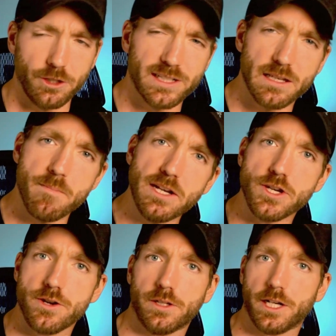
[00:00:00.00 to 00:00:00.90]
you know, as I
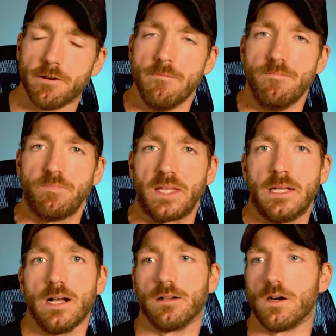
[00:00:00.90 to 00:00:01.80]
mentioned earlier,
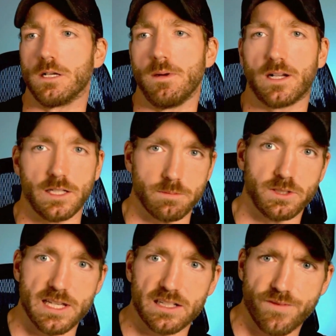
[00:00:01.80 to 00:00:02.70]
I'm calling about customer
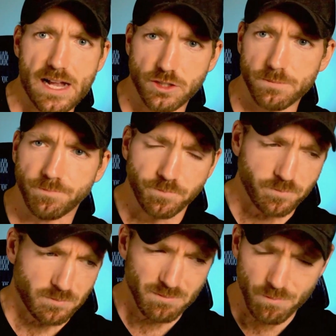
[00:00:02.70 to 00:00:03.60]
satisfaction
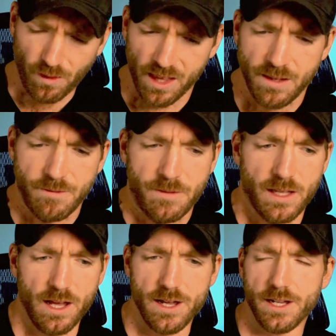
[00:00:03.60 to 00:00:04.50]

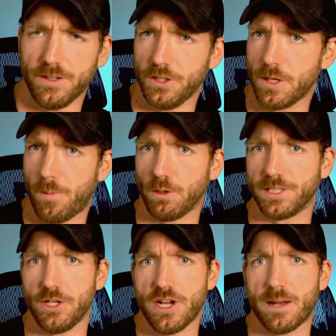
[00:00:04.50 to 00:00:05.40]
in the post
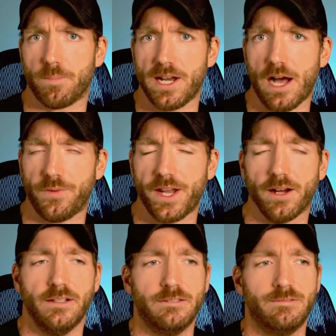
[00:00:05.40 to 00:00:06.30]
that John put out
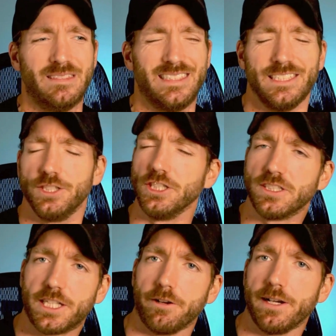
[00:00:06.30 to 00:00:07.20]
there.
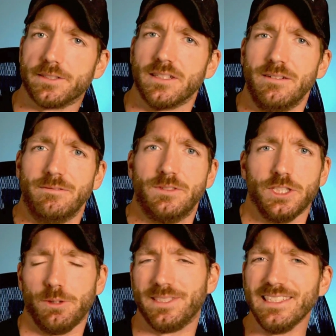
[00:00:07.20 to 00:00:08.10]
Just curious,
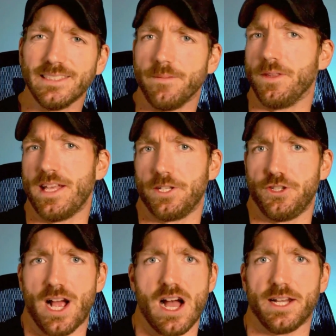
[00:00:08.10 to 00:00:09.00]
is this something that
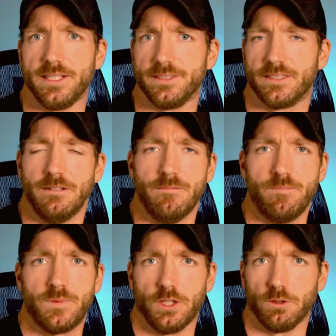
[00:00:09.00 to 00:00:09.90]
John is
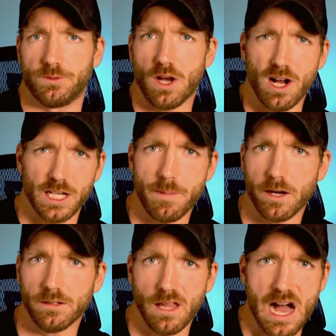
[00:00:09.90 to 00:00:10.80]
talking about
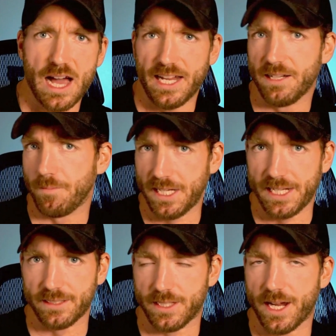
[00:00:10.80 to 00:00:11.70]
a lot in
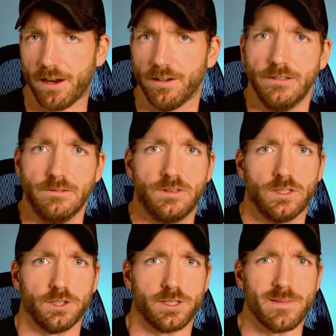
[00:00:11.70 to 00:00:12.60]
meetings there
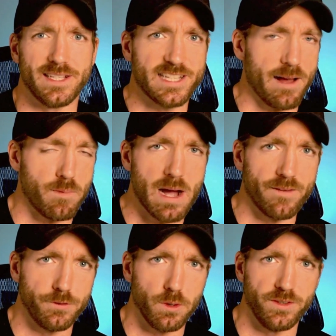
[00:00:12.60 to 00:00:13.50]
or something that's top of
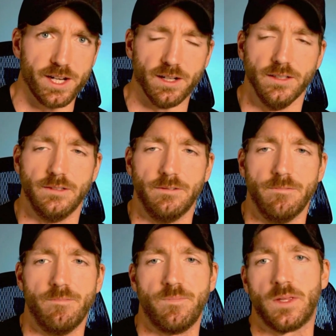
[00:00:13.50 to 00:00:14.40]
mind for you over there?
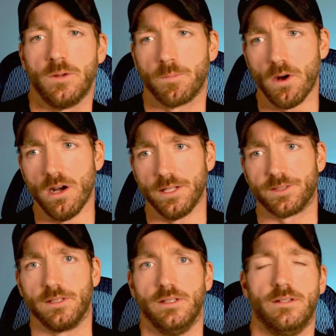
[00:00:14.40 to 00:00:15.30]
Pause.